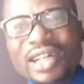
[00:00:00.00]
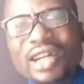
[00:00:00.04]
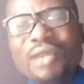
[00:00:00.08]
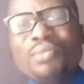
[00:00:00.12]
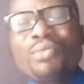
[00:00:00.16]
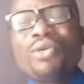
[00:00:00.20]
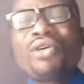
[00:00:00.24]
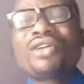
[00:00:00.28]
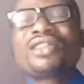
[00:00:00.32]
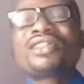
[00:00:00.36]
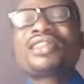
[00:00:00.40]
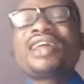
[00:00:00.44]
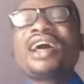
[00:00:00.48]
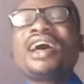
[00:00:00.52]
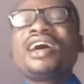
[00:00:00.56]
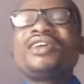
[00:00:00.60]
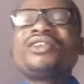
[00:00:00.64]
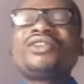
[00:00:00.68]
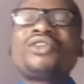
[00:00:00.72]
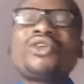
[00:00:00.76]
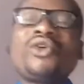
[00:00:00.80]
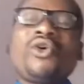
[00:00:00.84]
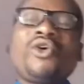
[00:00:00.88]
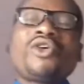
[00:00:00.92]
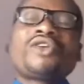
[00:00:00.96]
But
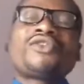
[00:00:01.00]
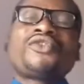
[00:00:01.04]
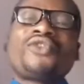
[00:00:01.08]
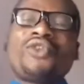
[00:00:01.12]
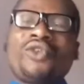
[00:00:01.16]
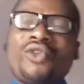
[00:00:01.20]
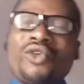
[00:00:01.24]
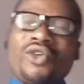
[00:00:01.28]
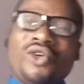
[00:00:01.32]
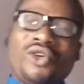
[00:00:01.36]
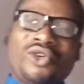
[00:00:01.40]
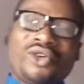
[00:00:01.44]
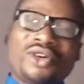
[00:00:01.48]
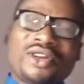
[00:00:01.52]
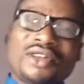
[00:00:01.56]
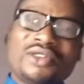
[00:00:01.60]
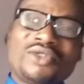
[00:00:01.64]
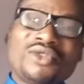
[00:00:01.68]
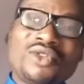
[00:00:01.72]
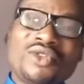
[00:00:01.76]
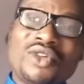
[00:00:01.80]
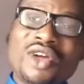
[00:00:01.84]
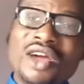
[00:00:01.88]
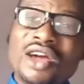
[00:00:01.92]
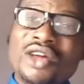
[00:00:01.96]
thank God for God.
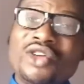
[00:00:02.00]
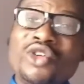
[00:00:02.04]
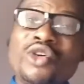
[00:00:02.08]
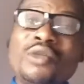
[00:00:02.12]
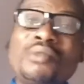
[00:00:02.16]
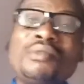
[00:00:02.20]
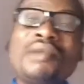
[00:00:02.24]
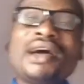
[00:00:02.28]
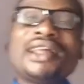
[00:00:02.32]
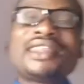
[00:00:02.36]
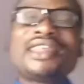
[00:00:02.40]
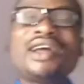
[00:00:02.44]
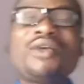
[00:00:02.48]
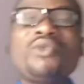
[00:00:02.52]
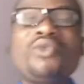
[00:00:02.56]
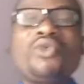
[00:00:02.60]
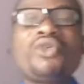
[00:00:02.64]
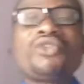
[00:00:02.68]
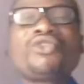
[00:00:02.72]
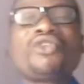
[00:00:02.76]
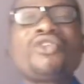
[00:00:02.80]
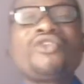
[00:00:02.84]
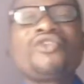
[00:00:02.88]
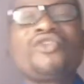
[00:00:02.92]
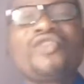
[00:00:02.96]
No matter
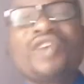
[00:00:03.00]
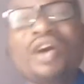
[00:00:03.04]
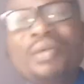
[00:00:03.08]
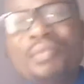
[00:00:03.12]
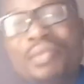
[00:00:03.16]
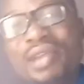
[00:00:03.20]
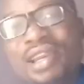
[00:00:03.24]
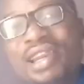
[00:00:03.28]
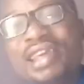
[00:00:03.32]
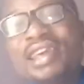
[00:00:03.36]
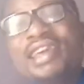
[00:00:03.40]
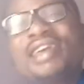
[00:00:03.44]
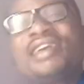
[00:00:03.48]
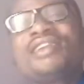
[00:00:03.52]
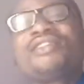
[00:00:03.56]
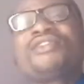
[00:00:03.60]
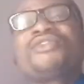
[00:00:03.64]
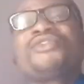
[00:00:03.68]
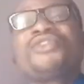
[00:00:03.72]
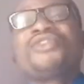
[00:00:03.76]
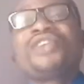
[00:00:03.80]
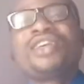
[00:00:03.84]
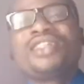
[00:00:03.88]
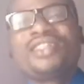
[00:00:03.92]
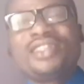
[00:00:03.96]
what your family is
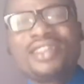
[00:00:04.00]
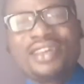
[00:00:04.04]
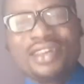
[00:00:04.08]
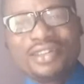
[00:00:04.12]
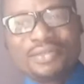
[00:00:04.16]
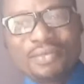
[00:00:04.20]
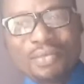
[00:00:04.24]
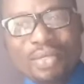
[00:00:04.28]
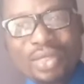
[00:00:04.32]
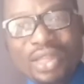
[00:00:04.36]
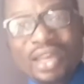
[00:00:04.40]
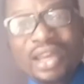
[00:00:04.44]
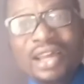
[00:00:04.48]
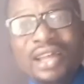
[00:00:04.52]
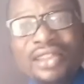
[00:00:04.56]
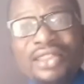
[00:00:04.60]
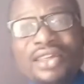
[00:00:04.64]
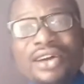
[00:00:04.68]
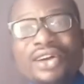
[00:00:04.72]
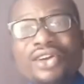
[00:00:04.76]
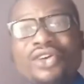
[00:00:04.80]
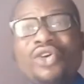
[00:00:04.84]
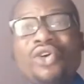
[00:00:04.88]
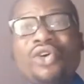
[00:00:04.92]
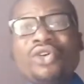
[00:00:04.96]
facing,
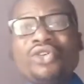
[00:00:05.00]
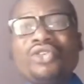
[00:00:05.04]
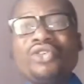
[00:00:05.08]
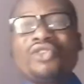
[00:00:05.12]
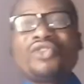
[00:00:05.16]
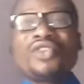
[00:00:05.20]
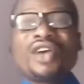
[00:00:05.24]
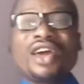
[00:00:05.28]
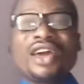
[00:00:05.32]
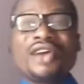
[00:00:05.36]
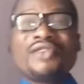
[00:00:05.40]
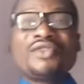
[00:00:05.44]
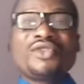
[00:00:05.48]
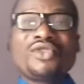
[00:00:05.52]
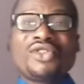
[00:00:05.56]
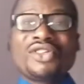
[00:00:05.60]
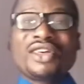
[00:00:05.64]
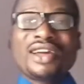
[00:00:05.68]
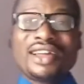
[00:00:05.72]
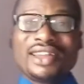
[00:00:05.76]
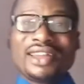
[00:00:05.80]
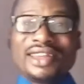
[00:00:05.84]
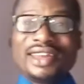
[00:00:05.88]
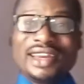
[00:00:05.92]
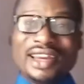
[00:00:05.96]
the God of heaven
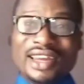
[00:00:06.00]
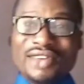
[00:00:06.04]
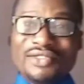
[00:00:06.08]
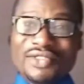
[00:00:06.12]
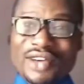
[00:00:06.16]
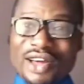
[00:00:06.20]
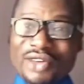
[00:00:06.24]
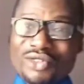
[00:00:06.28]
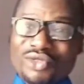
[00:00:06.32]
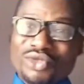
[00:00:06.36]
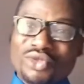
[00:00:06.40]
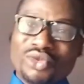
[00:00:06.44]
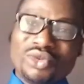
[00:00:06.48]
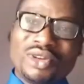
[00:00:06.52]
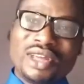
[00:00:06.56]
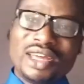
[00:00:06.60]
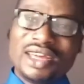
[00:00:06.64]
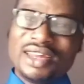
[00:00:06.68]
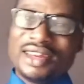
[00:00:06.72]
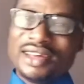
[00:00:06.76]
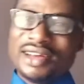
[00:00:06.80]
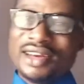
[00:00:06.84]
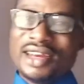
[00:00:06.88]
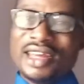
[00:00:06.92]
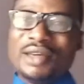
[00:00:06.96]
shall deliver you today
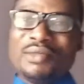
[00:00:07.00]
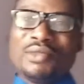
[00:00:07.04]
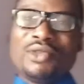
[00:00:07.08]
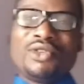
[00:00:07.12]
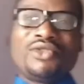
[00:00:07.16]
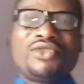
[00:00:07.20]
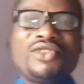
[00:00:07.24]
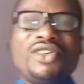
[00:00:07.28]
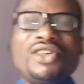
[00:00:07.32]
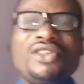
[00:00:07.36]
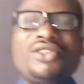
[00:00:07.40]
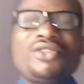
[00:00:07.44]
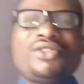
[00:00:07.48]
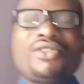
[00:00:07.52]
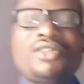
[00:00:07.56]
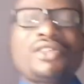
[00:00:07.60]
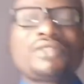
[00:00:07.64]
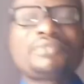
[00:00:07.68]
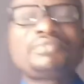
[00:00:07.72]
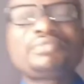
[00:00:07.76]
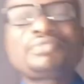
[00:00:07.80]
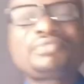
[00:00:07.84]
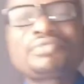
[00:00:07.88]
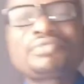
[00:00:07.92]
in the name of Jesus.